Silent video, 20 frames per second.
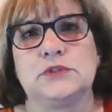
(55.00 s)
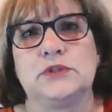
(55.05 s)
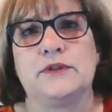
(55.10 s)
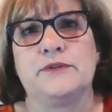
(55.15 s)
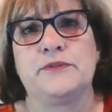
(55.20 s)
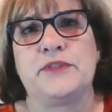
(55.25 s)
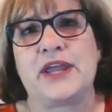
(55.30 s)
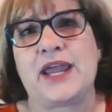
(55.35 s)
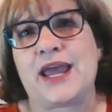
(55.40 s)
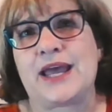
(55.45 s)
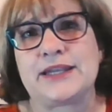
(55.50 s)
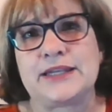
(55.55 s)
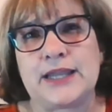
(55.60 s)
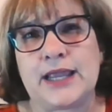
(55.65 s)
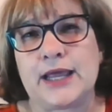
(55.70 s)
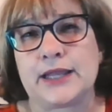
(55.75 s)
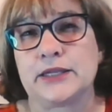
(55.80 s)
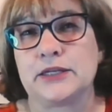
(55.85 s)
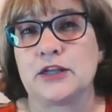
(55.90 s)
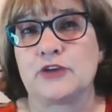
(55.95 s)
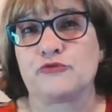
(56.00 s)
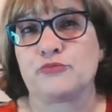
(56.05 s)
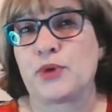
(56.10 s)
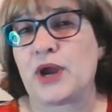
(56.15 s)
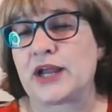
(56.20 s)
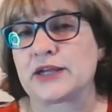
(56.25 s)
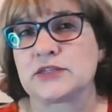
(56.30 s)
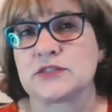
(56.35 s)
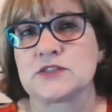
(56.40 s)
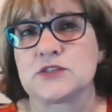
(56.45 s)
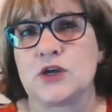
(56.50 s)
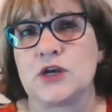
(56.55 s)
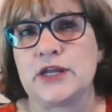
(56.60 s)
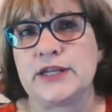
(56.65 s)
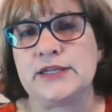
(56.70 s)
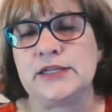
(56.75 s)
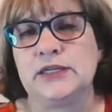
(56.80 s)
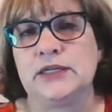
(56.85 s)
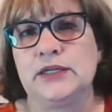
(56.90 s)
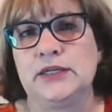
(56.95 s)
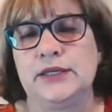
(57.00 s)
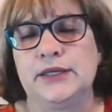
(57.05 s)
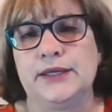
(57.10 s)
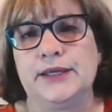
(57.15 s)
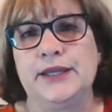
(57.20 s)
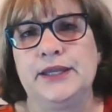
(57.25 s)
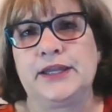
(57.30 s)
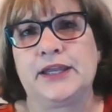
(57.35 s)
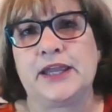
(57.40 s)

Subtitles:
they hadn't had enough practice on. It